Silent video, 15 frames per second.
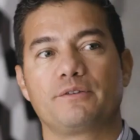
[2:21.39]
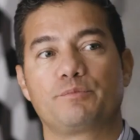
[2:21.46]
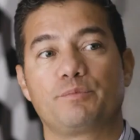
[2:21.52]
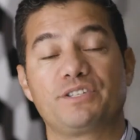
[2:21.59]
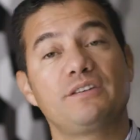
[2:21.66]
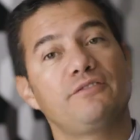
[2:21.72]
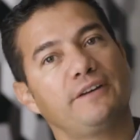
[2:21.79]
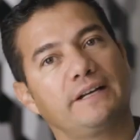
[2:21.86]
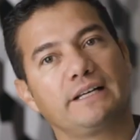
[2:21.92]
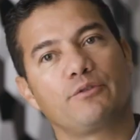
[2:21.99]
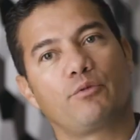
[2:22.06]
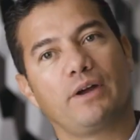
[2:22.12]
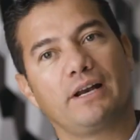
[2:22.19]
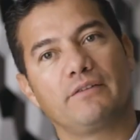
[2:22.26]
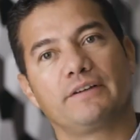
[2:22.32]
specifically
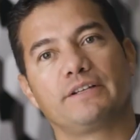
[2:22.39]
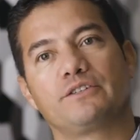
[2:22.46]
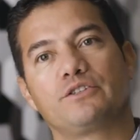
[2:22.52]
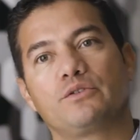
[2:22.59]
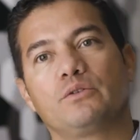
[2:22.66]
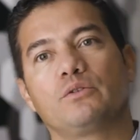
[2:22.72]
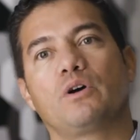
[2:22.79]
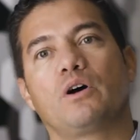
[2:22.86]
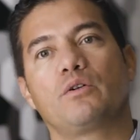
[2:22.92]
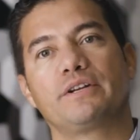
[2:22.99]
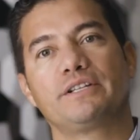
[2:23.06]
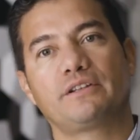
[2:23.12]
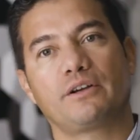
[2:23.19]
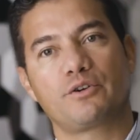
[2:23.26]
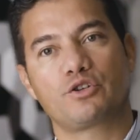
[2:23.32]
relevant to our
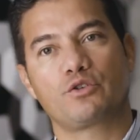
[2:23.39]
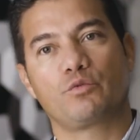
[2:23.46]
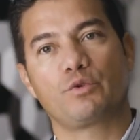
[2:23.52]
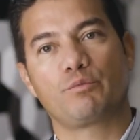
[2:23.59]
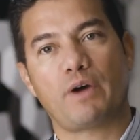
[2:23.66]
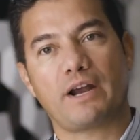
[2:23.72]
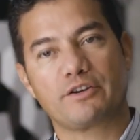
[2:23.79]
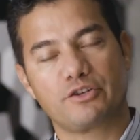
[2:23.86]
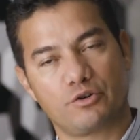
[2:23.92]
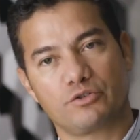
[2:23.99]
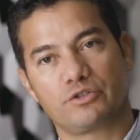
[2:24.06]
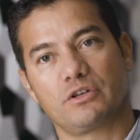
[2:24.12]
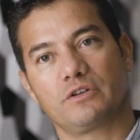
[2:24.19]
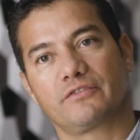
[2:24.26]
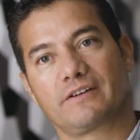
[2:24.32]
integration with
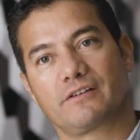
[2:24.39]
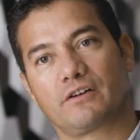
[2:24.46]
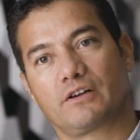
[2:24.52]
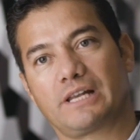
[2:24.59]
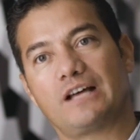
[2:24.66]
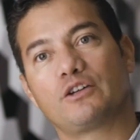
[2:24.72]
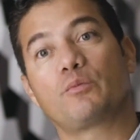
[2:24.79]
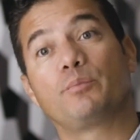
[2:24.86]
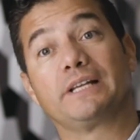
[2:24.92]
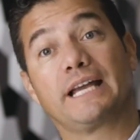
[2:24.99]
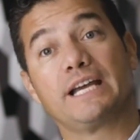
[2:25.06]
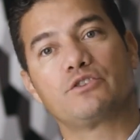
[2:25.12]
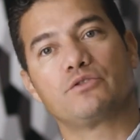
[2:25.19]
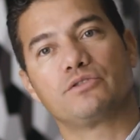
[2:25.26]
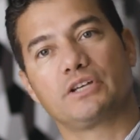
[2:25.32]
Microsoft Cloud
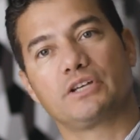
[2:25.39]
Application